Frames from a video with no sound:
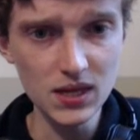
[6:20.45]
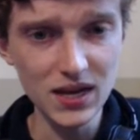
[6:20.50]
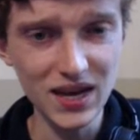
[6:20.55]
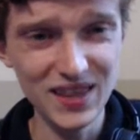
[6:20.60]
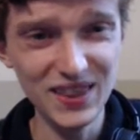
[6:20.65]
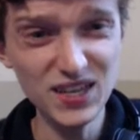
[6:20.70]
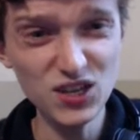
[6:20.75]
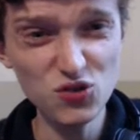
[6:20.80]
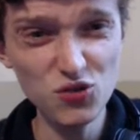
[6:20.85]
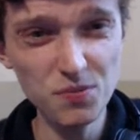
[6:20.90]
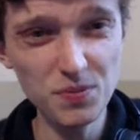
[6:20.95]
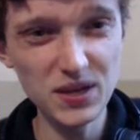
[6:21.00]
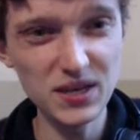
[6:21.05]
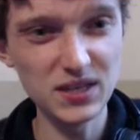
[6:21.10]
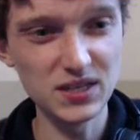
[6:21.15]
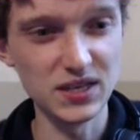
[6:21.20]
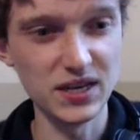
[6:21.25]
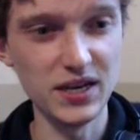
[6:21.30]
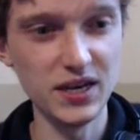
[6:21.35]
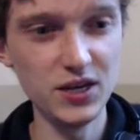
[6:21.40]
And this would be
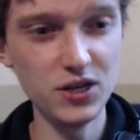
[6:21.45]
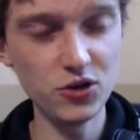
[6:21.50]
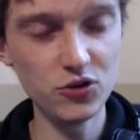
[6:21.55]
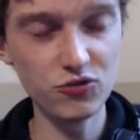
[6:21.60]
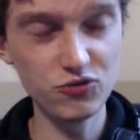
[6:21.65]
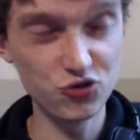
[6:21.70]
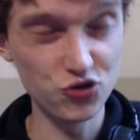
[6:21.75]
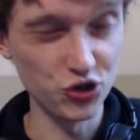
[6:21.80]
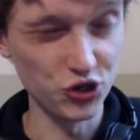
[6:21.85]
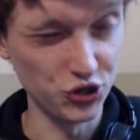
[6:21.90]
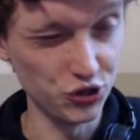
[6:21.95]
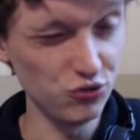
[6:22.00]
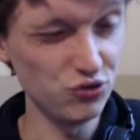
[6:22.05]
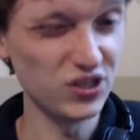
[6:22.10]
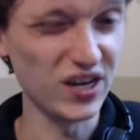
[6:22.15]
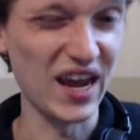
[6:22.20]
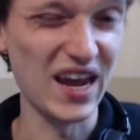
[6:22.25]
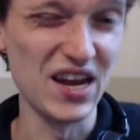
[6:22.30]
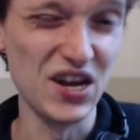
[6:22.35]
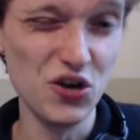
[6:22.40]
to introduce
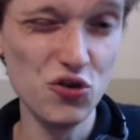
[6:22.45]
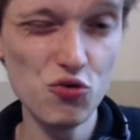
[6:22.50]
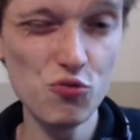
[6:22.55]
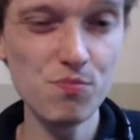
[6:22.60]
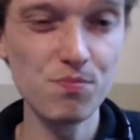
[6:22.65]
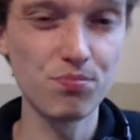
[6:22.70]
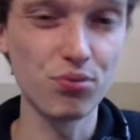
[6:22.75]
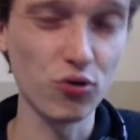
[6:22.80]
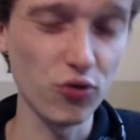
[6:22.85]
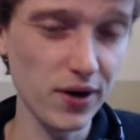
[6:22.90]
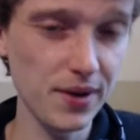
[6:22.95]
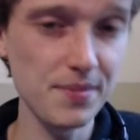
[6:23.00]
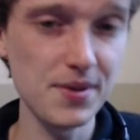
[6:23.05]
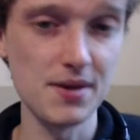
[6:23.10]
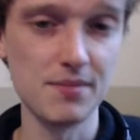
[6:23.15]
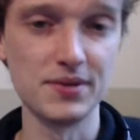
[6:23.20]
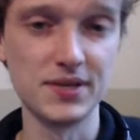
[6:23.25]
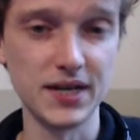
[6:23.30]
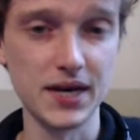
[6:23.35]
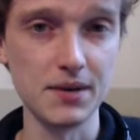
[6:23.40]
a new
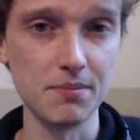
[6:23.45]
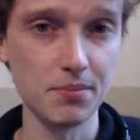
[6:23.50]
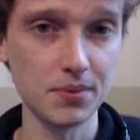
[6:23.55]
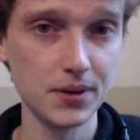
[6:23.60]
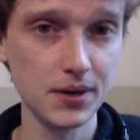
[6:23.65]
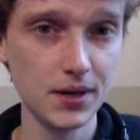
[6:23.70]
premium type.